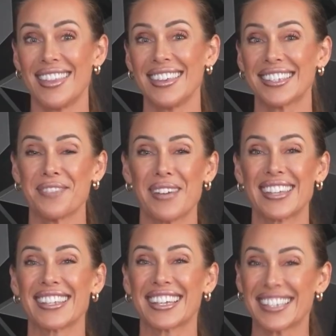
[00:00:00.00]
This
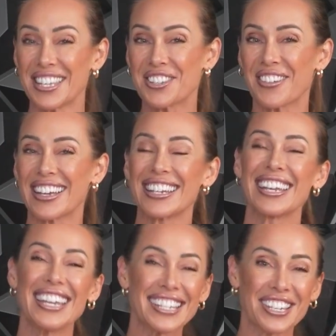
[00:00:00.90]
makes
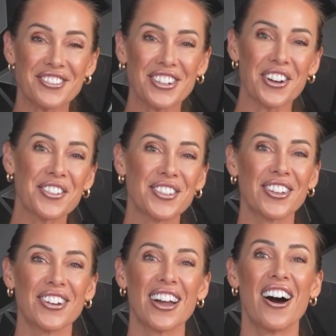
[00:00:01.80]
accentuated eccentric
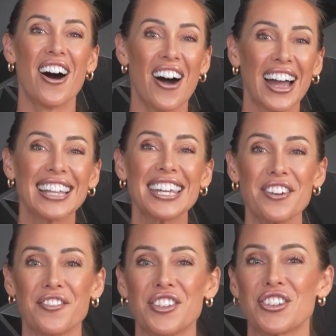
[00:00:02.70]
overload a highly
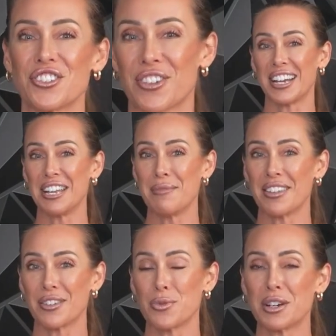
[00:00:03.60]
efficient training
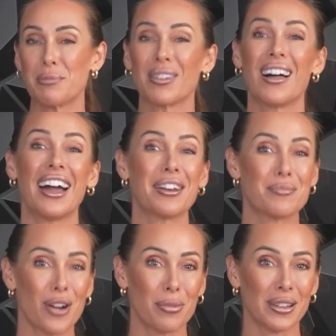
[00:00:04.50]
method when
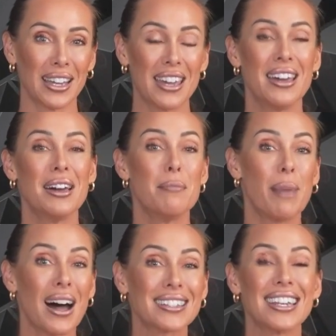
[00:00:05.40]
applied properly,
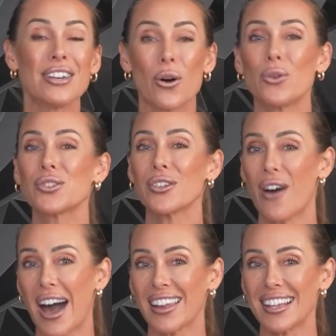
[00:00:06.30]
but it also
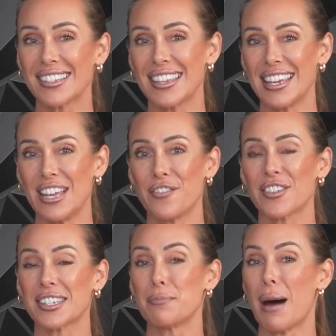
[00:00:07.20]
highlights the need
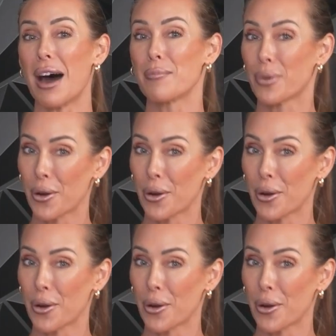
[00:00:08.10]
for smart